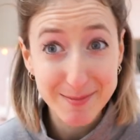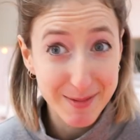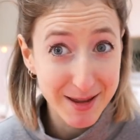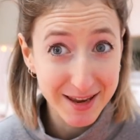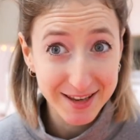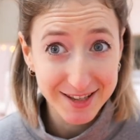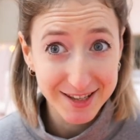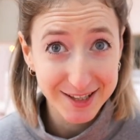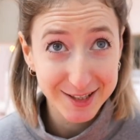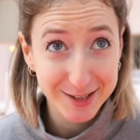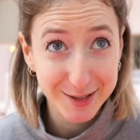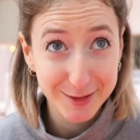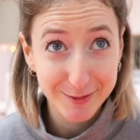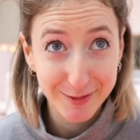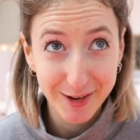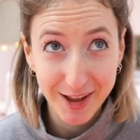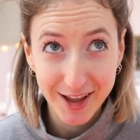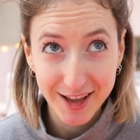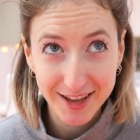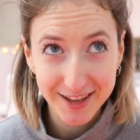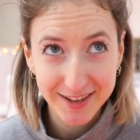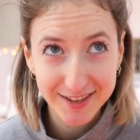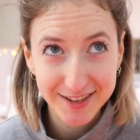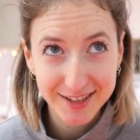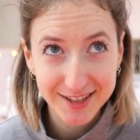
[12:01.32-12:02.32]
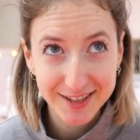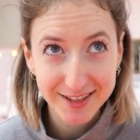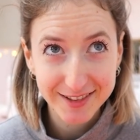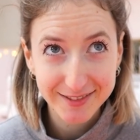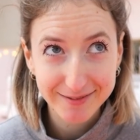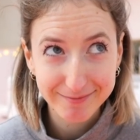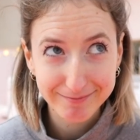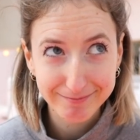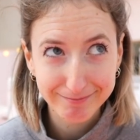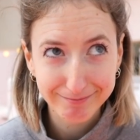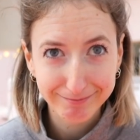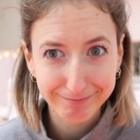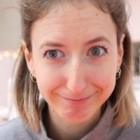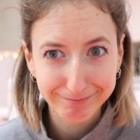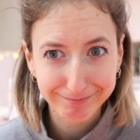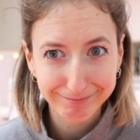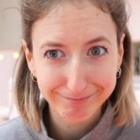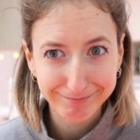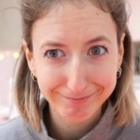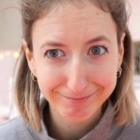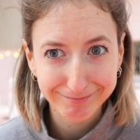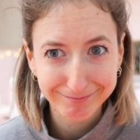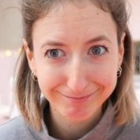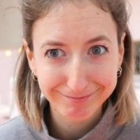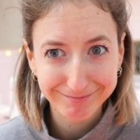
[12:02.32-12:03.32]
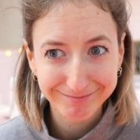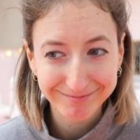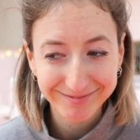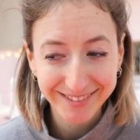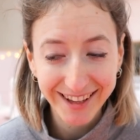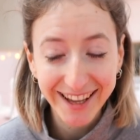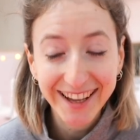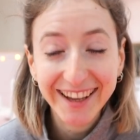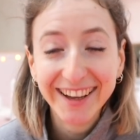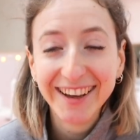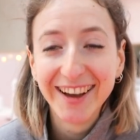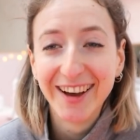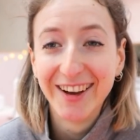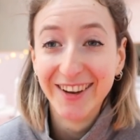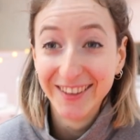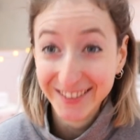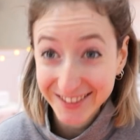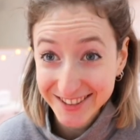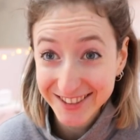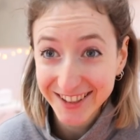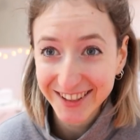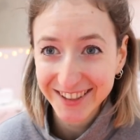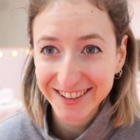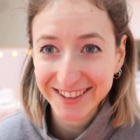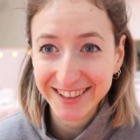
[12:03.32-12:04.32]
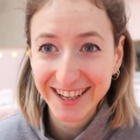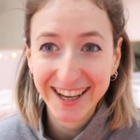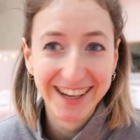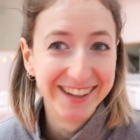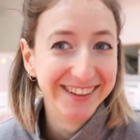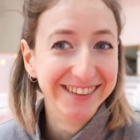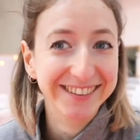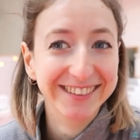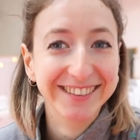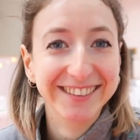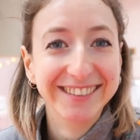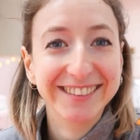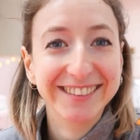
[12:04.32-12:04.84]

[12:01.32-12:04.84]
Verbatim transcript: meters of lights I'll show you now.